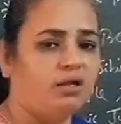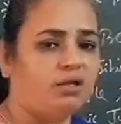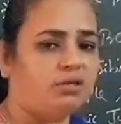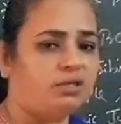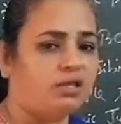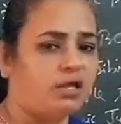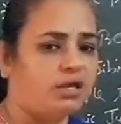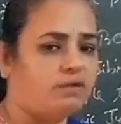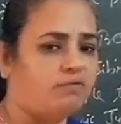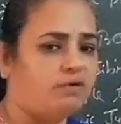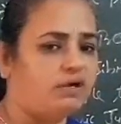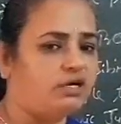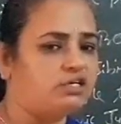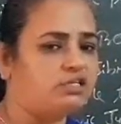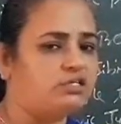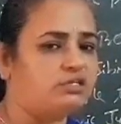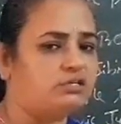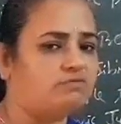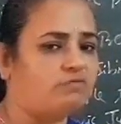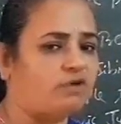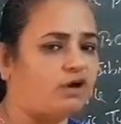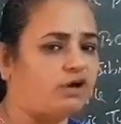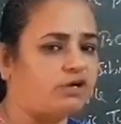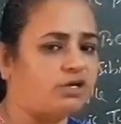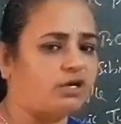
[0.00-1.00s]
the
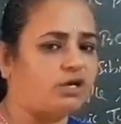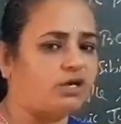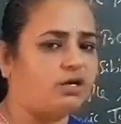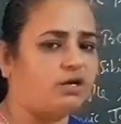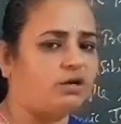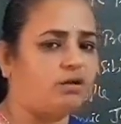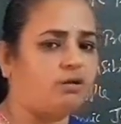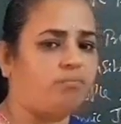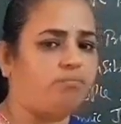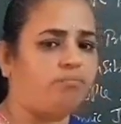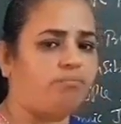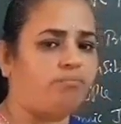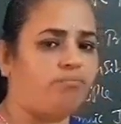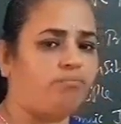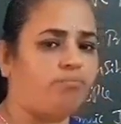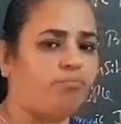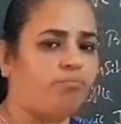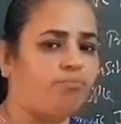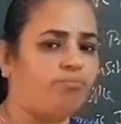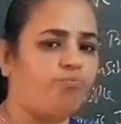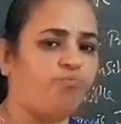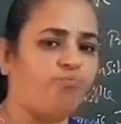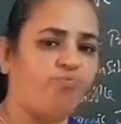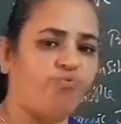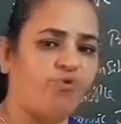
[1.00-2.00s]
rivers water
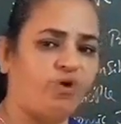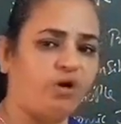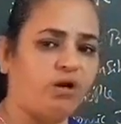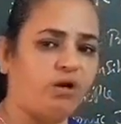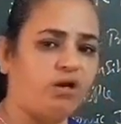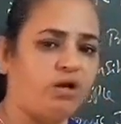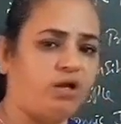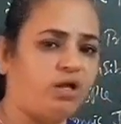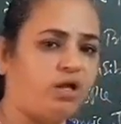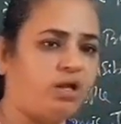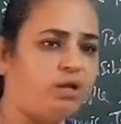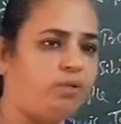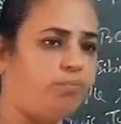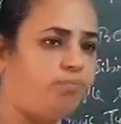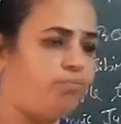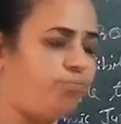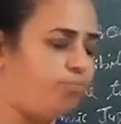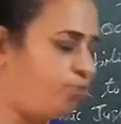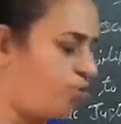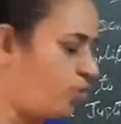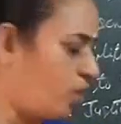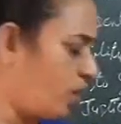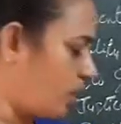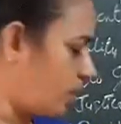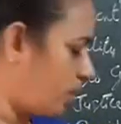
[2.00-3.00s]
fully
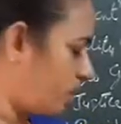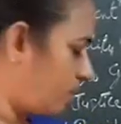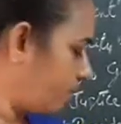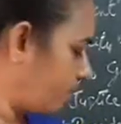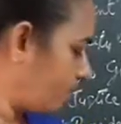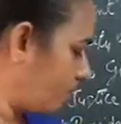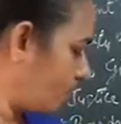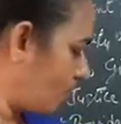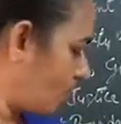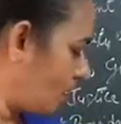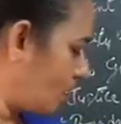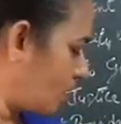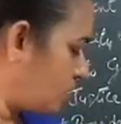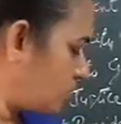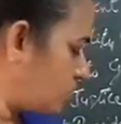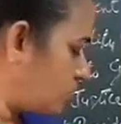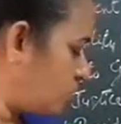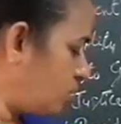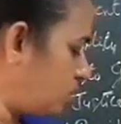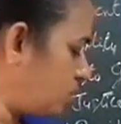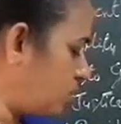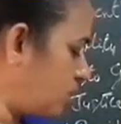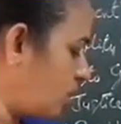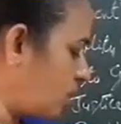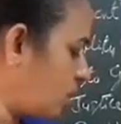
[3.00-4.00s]
pure. So
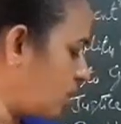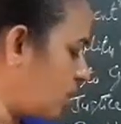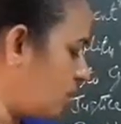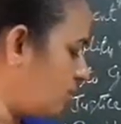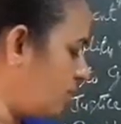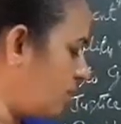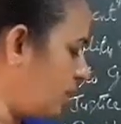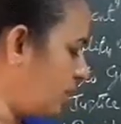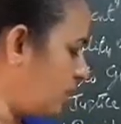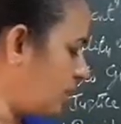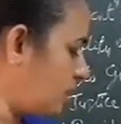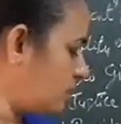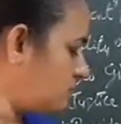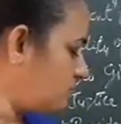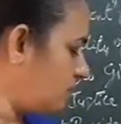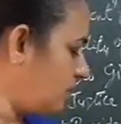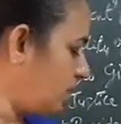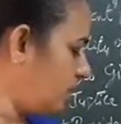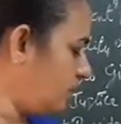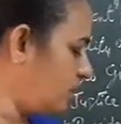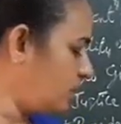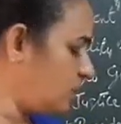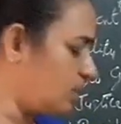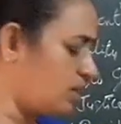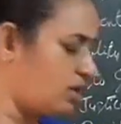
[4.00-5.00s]
the government has
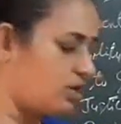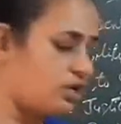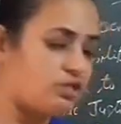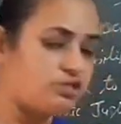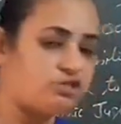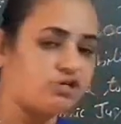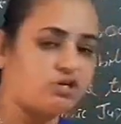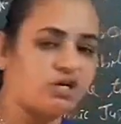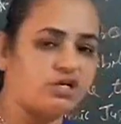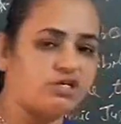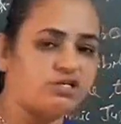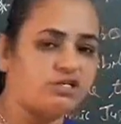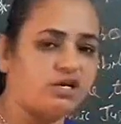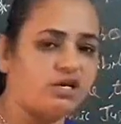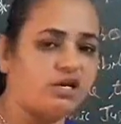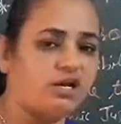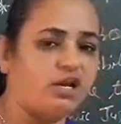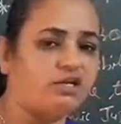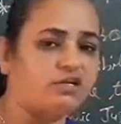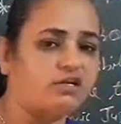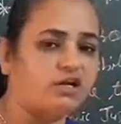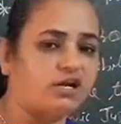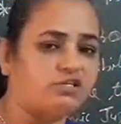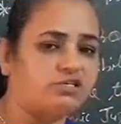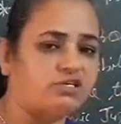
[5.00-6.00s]
made educational
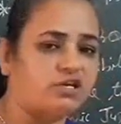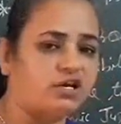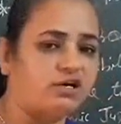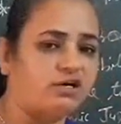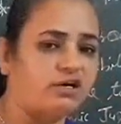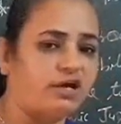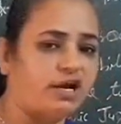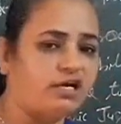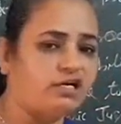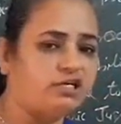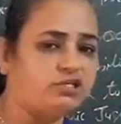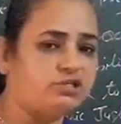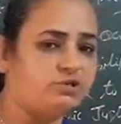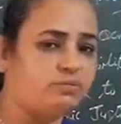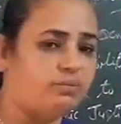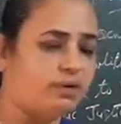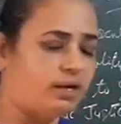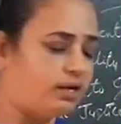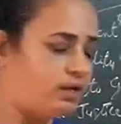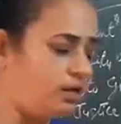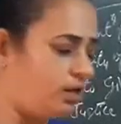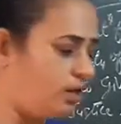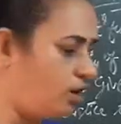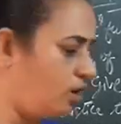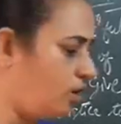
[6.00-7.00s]
and cultural rights to
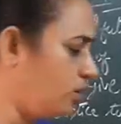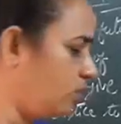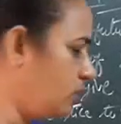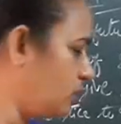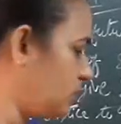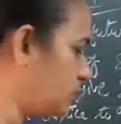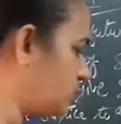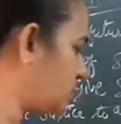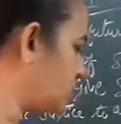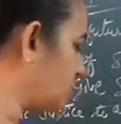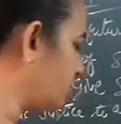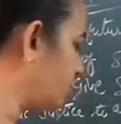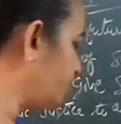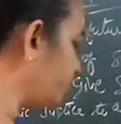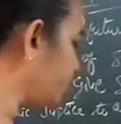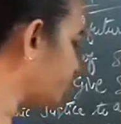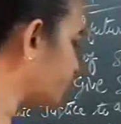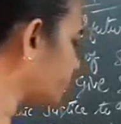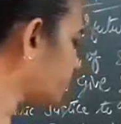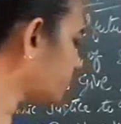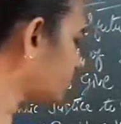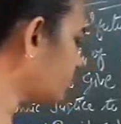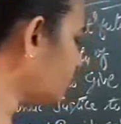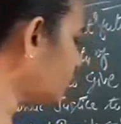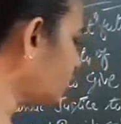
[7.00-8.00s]
maintain all this.
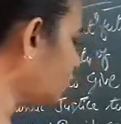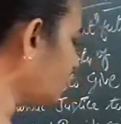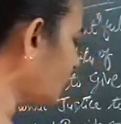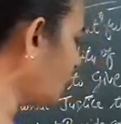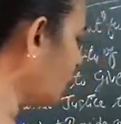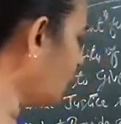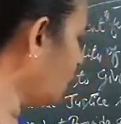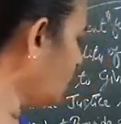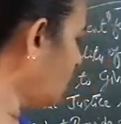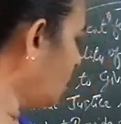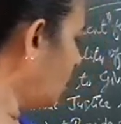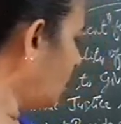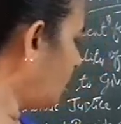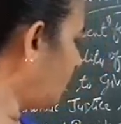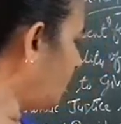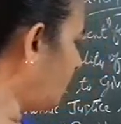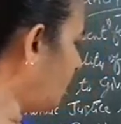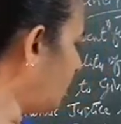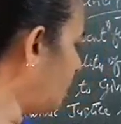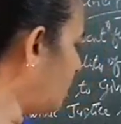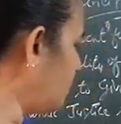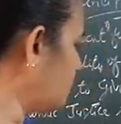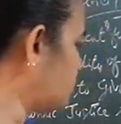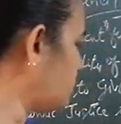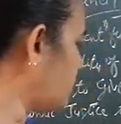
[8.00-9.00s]
Our
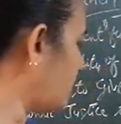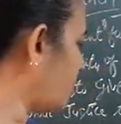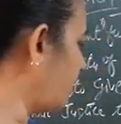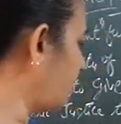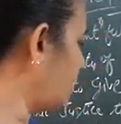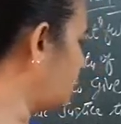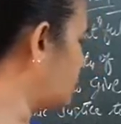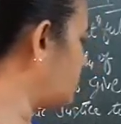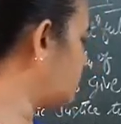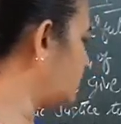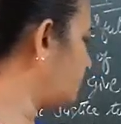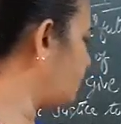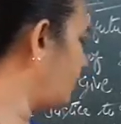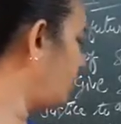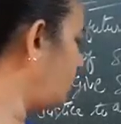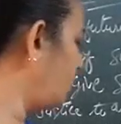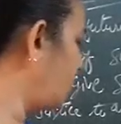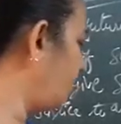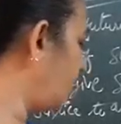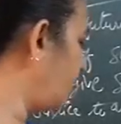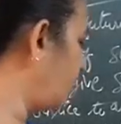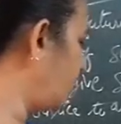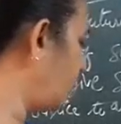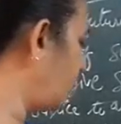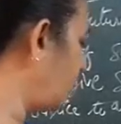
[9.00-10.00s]
last topic is
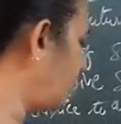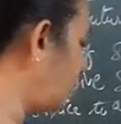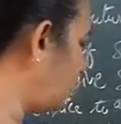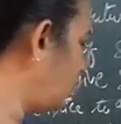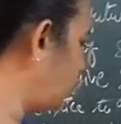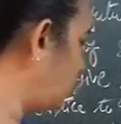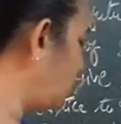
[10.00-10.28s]
fundamental.